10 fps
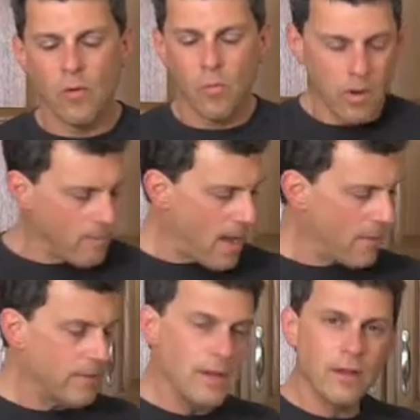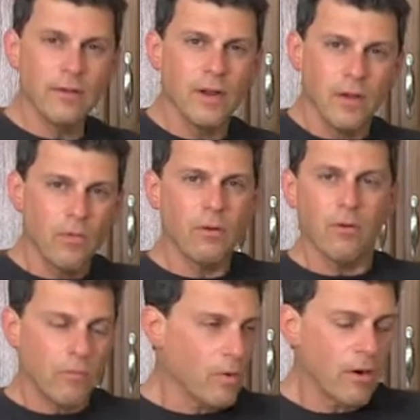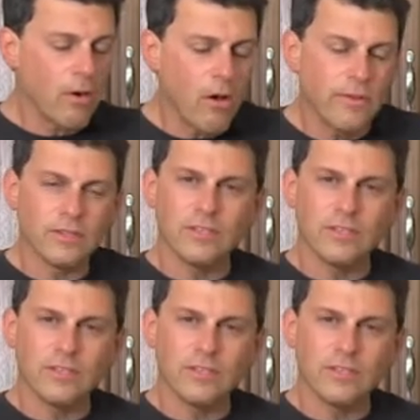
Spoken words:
What about the other? Where are all the